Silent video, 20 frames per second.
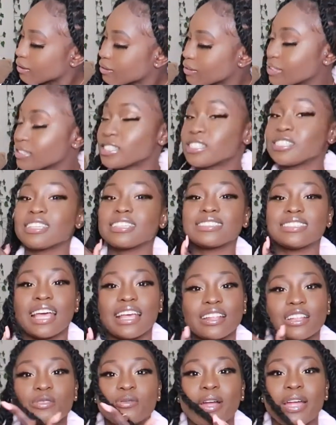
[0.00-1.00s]
This is
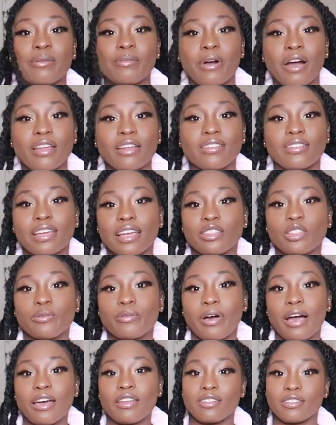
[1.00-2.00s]
exactly why I bought it. Look at the
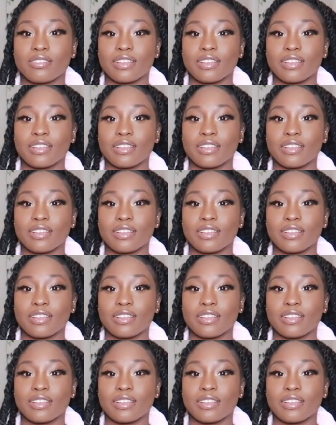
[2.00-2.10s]
bottle.